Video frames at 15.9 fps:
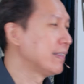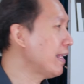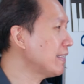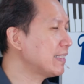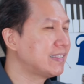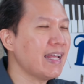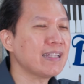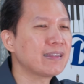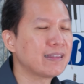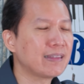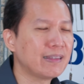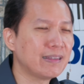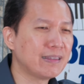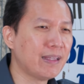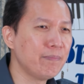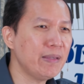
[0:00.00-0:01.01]
That is not
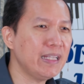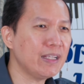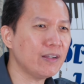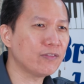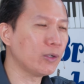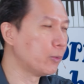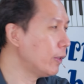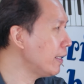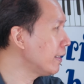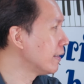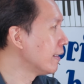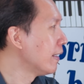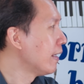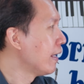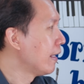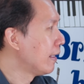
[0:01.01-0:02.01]
the meaning of the
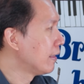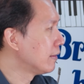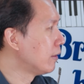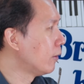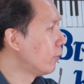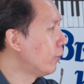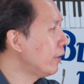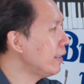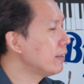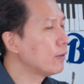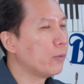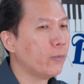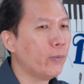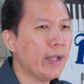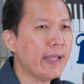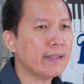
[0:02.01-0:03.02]
word. The word
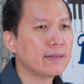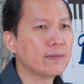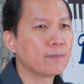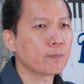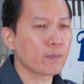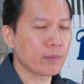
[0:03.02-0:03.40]
wait